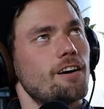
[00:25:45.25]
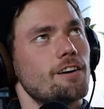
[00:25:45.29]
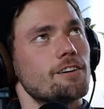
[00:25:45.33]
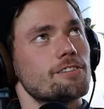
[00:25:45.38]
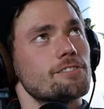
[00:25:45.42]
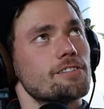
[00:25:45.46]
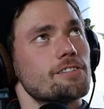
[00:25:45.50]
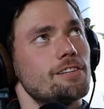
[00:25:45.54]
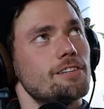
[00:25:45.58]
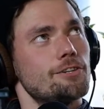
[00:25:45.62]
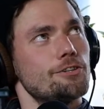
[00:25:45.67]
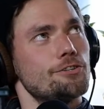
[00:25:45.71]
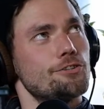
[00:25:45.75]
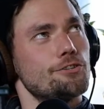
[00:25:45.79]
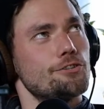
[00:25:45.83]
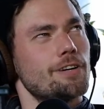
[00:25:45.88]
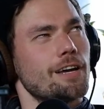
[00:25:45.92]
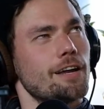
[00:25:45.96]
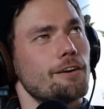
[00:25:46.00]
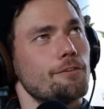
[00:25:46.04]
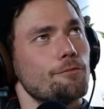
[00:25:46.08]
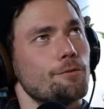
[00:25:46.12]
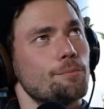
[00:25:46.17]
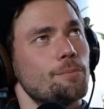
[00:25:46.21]
Honestly, could
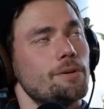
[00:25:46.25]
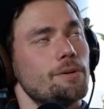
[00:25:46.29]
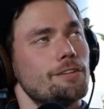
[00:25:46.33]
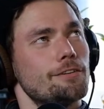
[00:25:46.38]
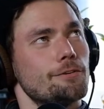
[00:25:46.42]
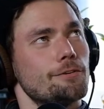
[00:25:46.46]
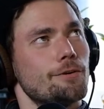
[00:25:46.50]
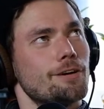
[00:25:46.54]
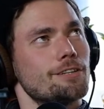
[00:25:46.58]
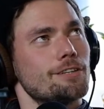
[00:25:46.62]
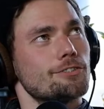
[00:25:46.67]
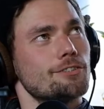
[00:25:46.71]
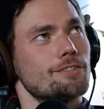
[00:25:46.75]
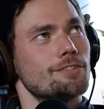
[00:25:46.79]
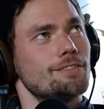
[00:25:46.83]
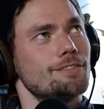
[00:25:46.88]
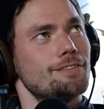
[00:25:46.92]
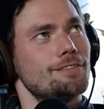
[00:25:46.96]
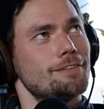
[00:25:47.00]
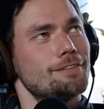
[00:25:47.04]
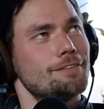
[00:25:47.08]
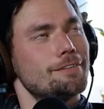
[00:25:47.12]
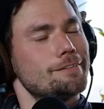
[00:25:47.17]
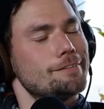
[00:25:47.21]
you kind of repeat the
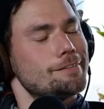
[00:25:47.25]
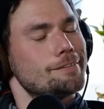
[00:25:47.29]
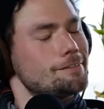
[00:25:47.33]
question?